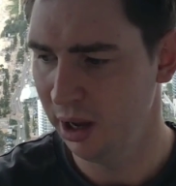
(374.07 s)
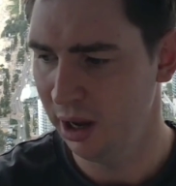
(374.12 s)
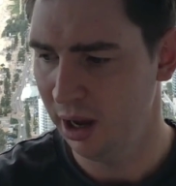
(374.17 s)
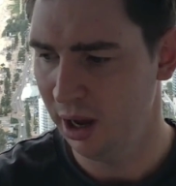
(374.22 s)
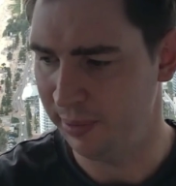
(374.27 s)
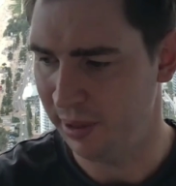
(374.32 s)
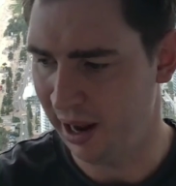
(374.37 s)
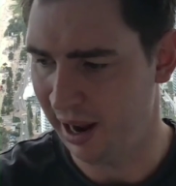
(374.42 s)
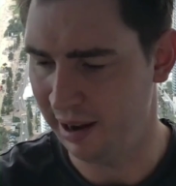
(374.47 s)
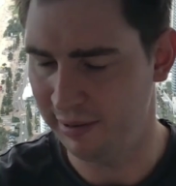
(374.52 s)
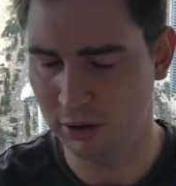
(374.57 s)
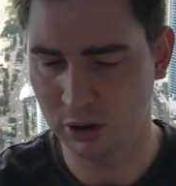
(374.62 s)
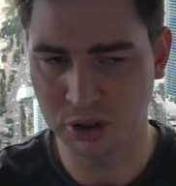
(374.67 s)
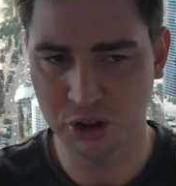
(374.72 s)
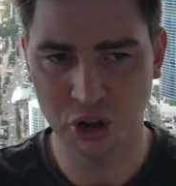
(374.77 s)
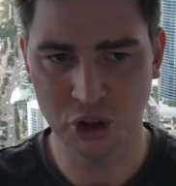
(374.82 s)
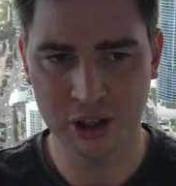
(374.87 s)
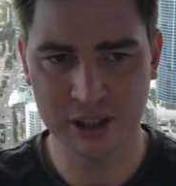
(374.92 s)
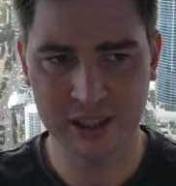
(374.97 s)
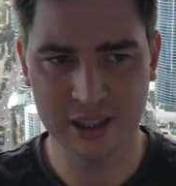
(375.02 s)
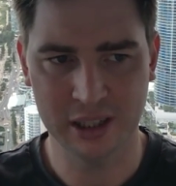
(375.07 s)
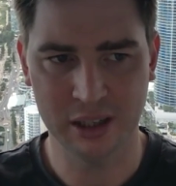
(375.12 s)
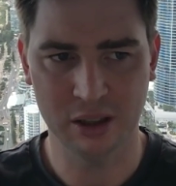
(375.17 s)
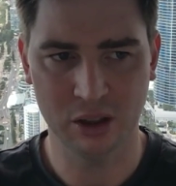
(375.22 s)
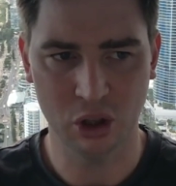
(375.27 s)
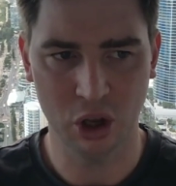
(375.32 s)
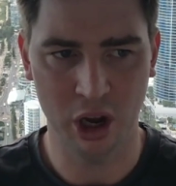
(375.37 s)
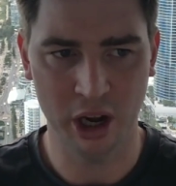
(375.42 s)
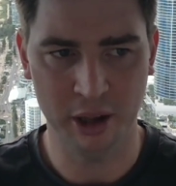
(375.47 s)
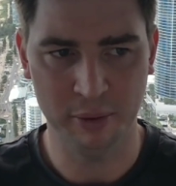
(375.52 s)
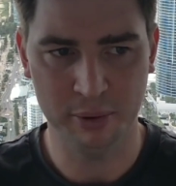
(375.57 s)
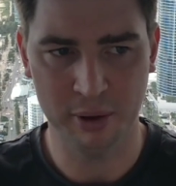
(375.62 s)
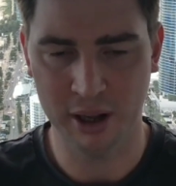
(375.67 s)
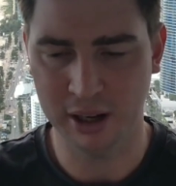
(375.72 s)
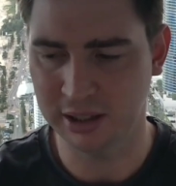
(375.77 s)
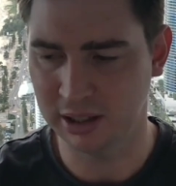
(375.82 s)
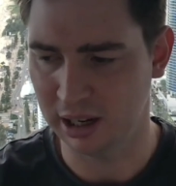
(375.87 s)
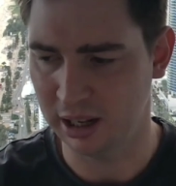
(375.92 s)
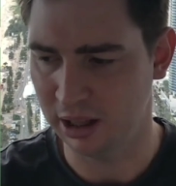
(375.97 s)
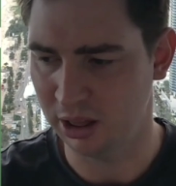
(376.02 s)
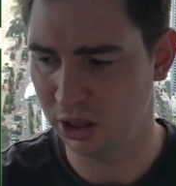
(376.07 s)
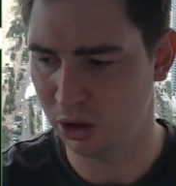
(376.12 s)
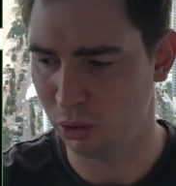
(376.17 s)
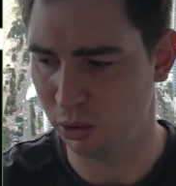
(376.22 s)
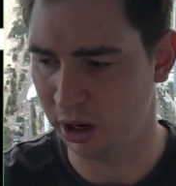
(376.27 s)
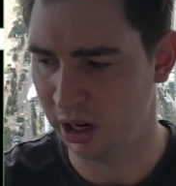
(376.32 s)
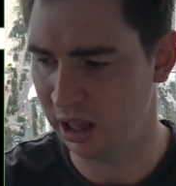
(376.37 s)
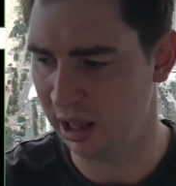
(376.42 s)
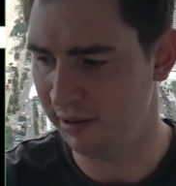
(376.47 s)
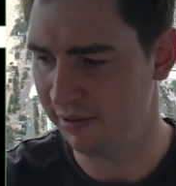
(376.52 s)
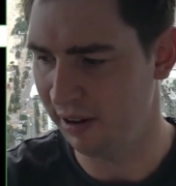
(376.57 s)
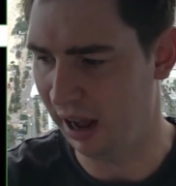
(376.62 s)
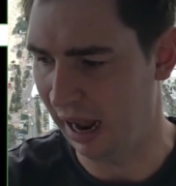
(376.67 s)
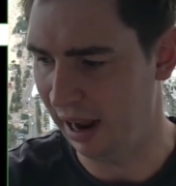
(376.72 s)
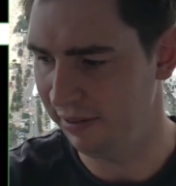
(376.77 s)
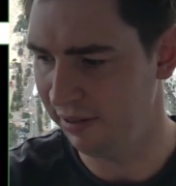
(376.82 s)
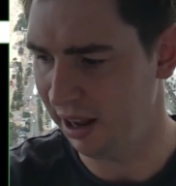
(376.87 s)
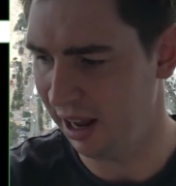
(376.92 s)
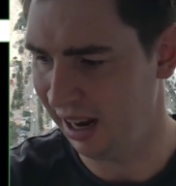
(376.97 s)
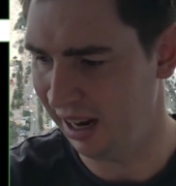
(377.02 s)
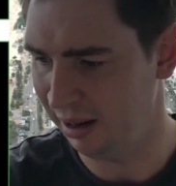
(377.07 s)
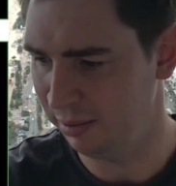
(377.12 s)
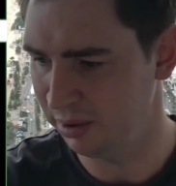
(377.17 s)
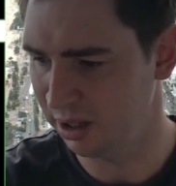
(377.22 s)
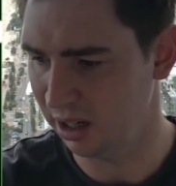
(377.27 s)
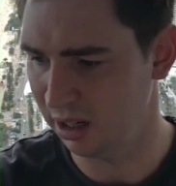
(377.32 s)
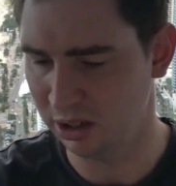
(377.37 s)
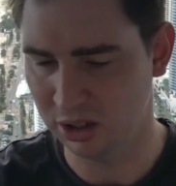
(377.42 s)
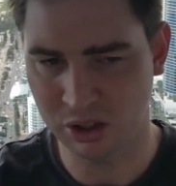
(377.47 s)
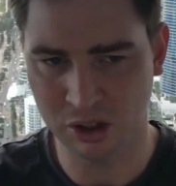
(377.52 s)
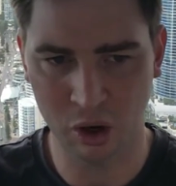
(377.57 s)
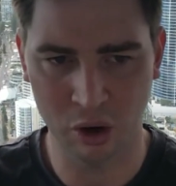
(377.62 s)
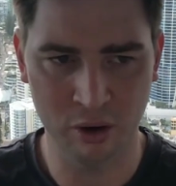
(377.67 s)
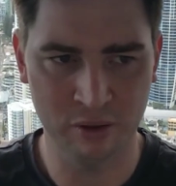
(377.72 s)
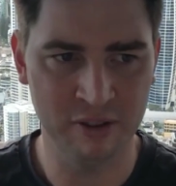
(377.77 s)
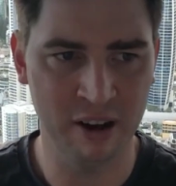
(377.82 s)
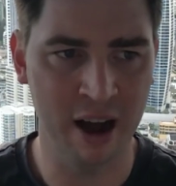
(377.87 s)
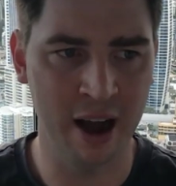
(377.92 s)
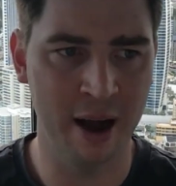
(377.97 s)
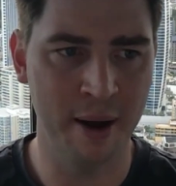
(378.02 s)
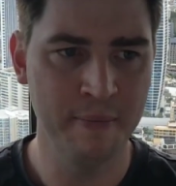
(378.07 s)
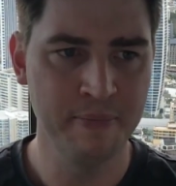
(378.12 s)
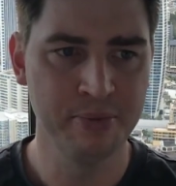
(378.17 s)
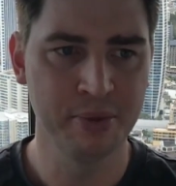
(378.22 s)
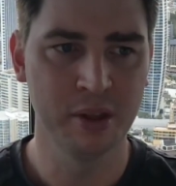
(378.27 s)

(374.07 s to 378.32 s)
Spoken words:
They have also conceded 30 plus in 3 of their 5 games so far.